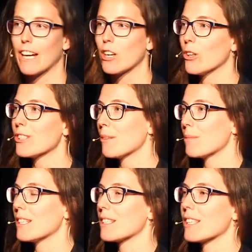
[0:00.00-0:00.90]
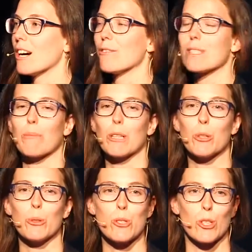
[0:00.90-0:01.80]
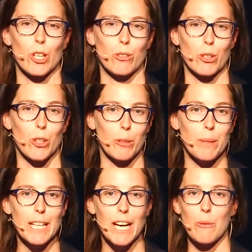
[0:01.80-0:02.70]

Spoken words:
That concept in itself is something called circular economy,